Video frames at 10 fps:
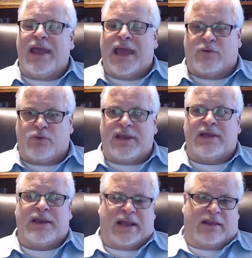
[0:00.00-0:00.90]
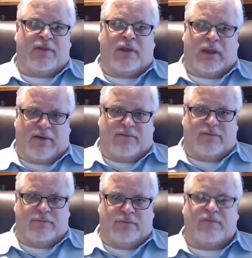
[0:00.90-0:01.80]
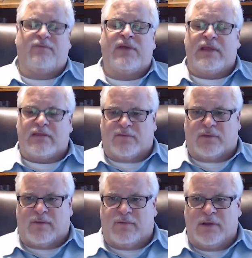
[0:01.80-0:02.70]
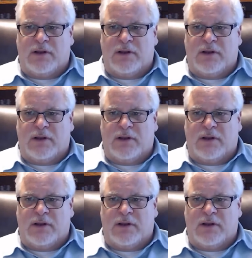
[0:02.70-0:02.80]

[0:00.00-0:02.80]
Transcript: and reconnected the love, the feelings of love,